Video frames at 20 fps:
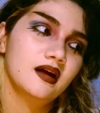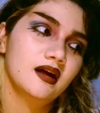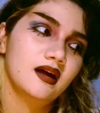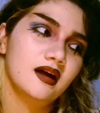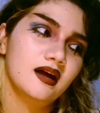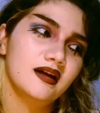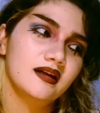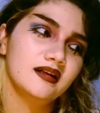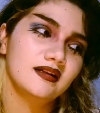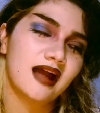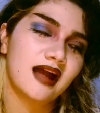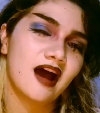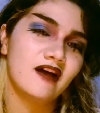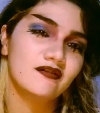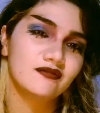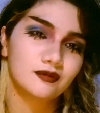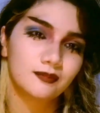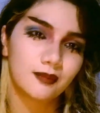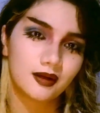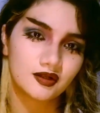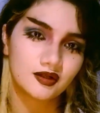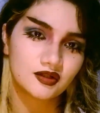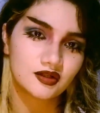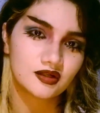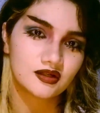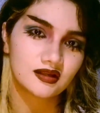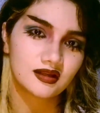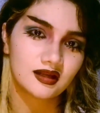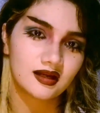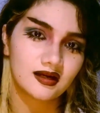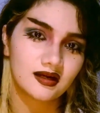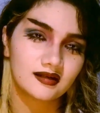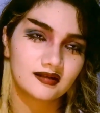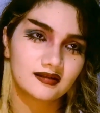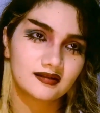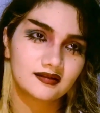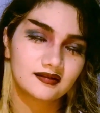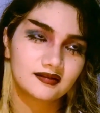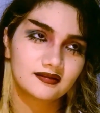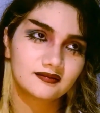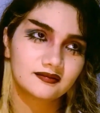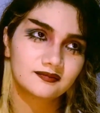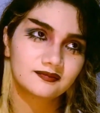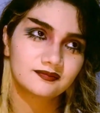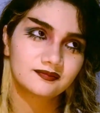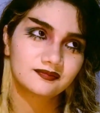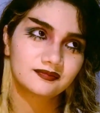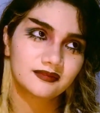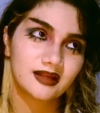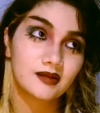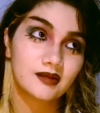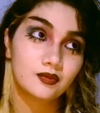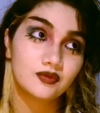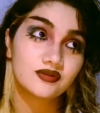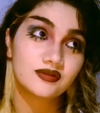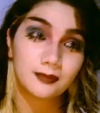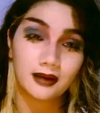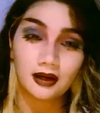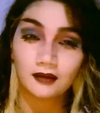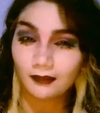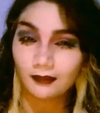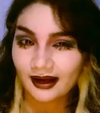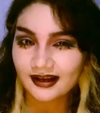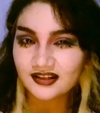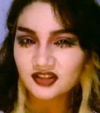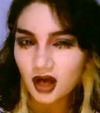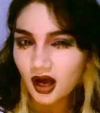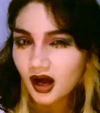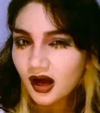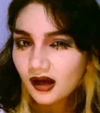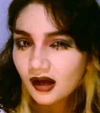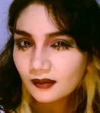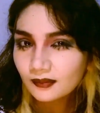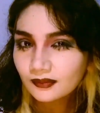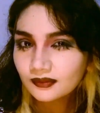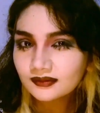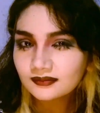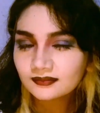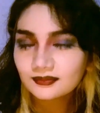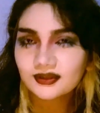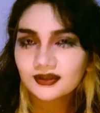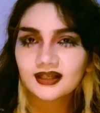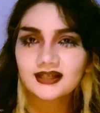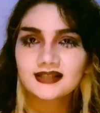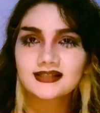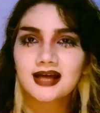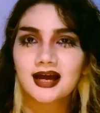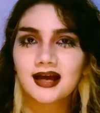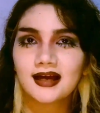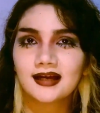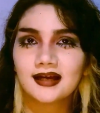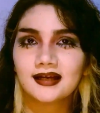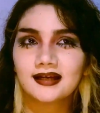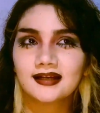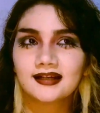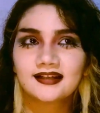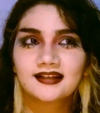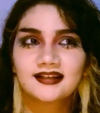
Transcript: affirmation that it was about my job, because I